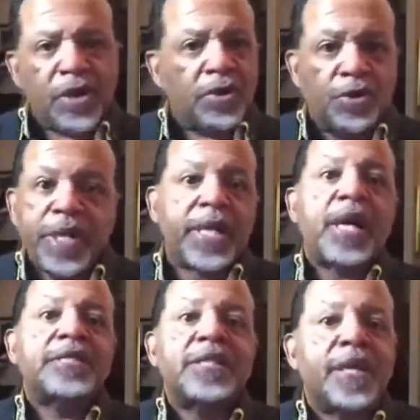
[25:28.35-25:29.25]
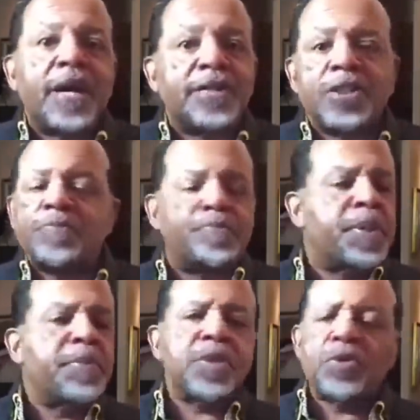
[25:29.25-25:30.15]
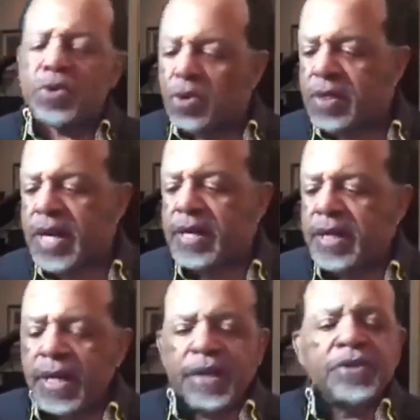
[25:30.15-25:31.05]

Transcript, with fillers: are Greek gods and goddesses. People don't know that.